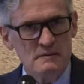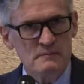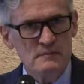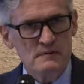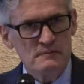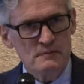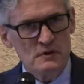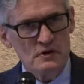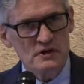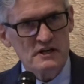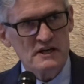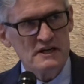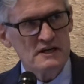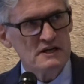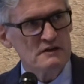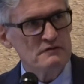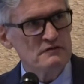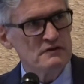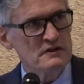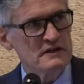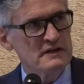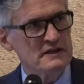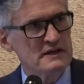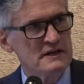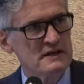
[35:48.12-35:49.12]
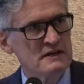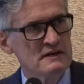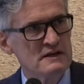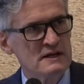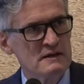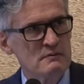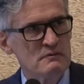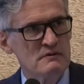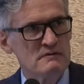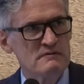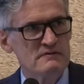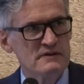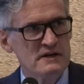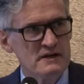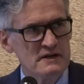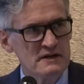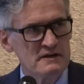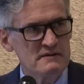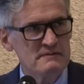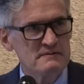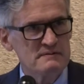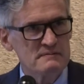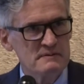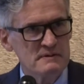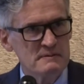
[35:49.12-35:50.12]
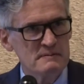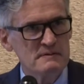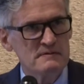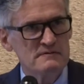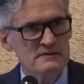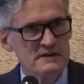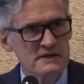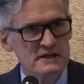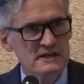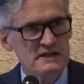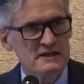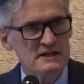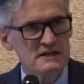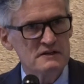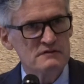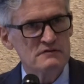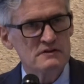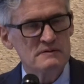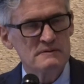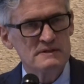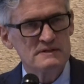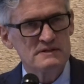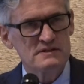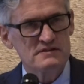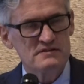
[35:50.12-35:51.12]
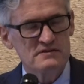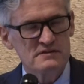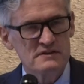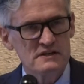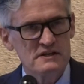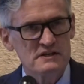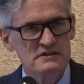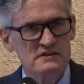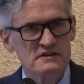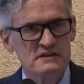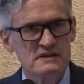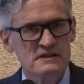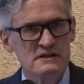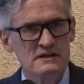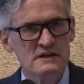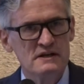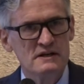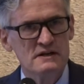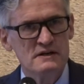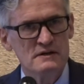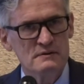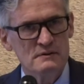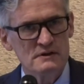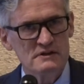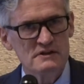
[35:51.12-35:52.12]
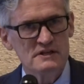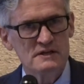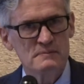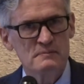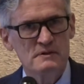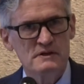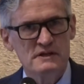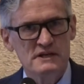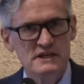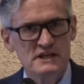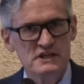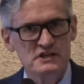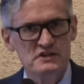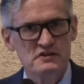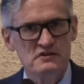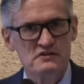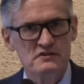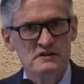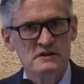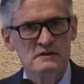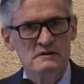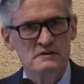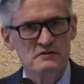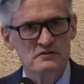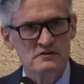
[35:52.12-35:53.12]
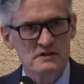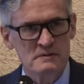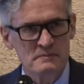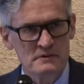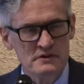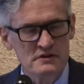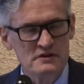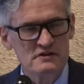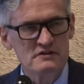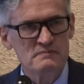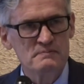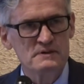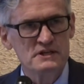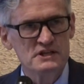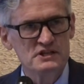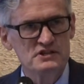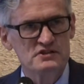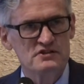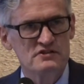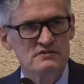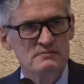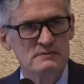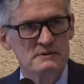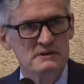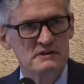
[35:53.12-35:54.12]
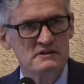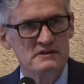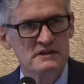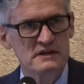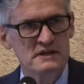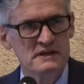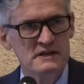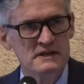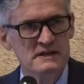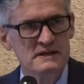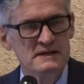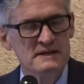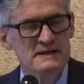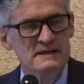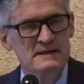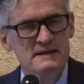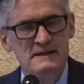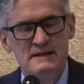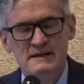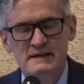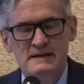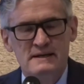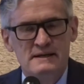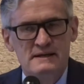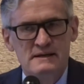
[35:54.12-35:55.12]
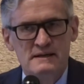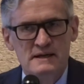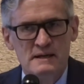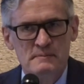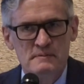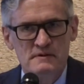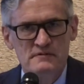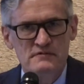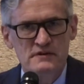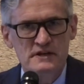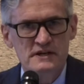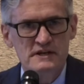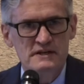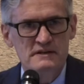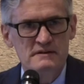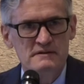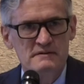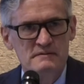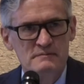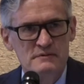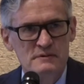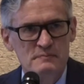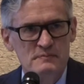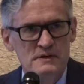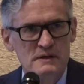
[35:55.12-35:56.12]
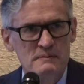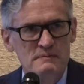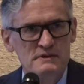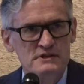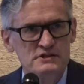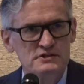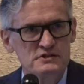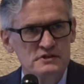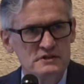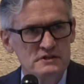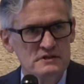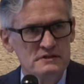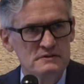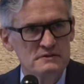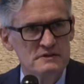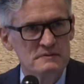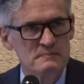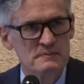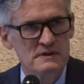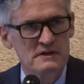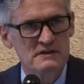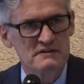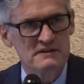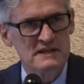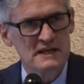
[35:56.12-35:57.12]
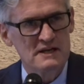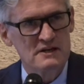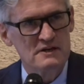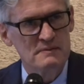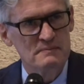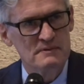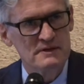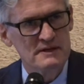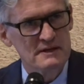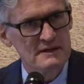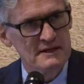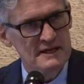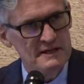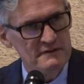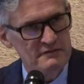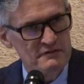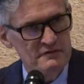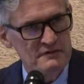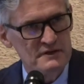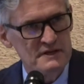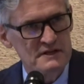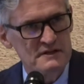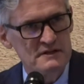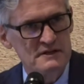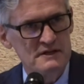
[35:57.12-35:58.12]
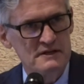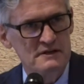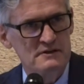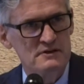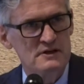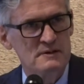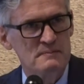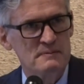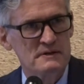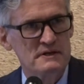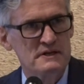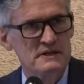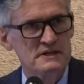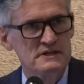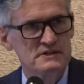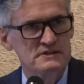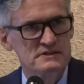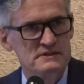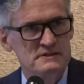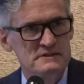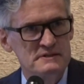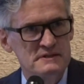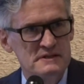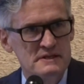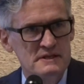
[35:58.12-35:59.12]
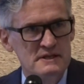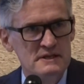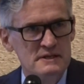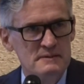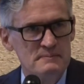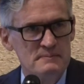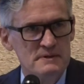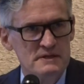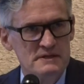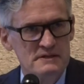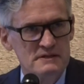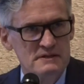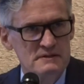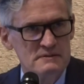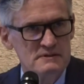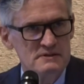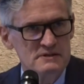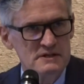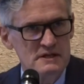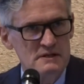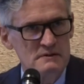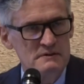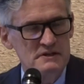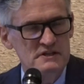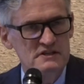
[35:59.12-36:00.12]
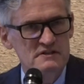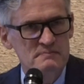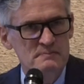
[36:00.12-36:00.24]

be more careful there, and we'll be very careful about discussing what the implications are. And some of those patients will say, I'm afraid we probably shouldn't do it because that could be a life-threatening complication. But generally